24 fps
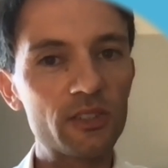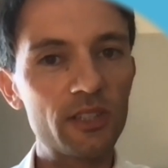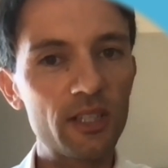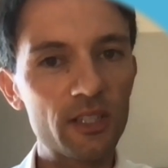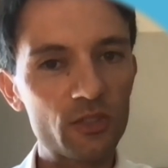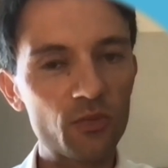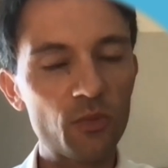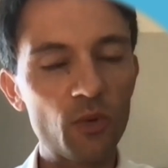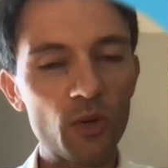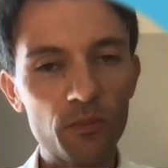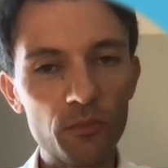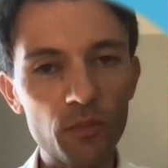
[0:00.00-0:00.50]

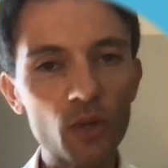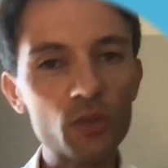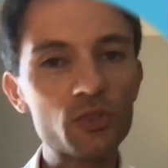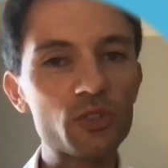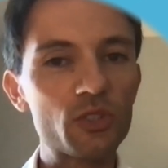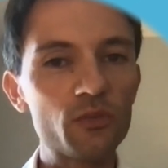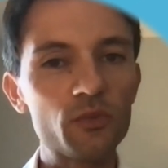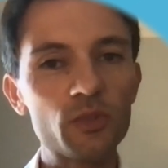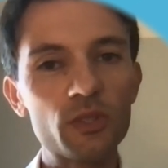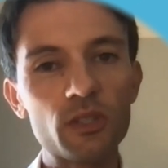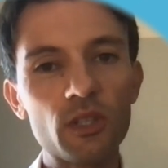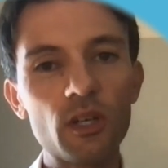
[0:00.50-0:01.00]
That's where most
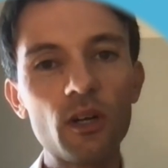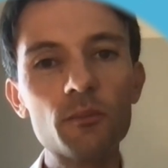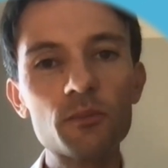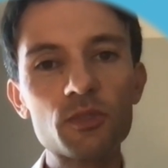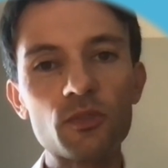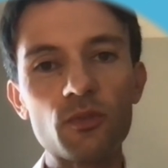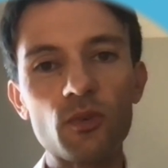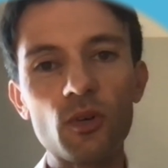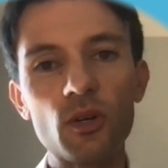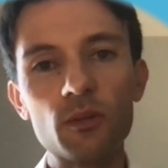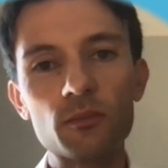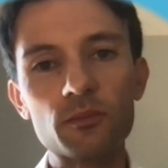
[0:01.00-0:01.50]
of it comes
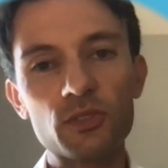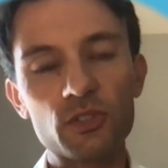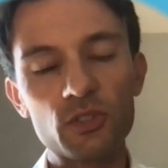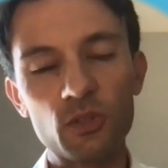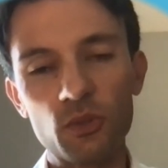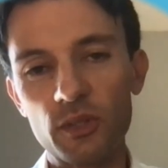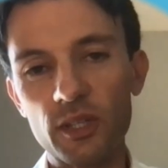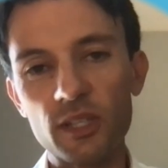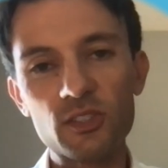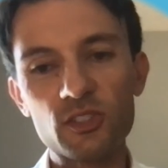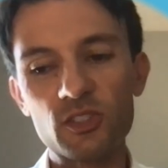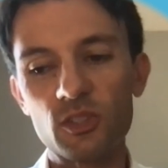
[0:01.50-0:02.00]
from.
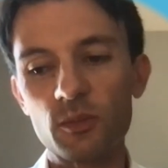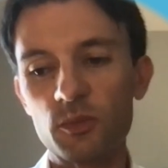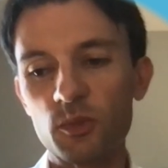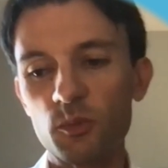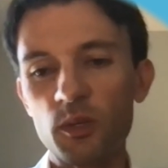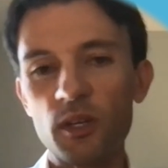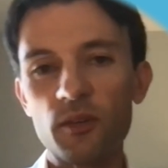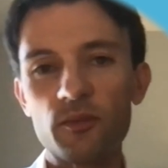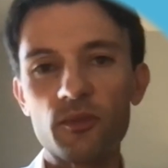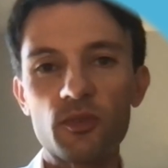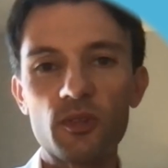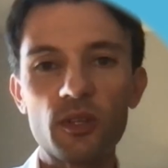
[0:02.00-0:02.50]
So that's something
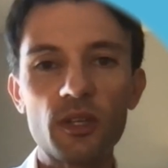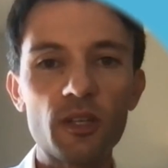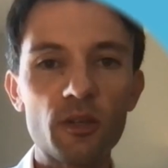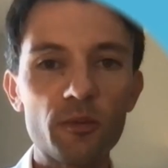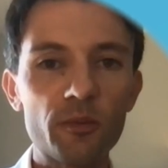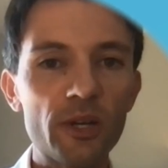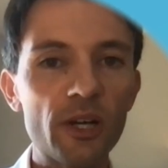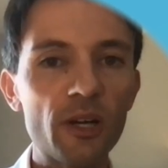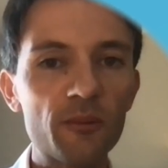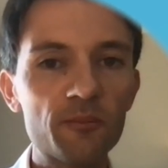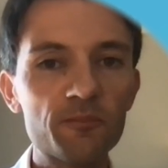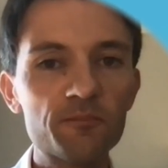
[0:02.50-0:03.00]
we have to think
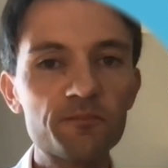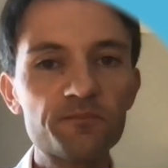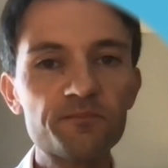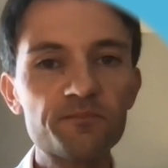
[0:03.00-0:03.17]
about.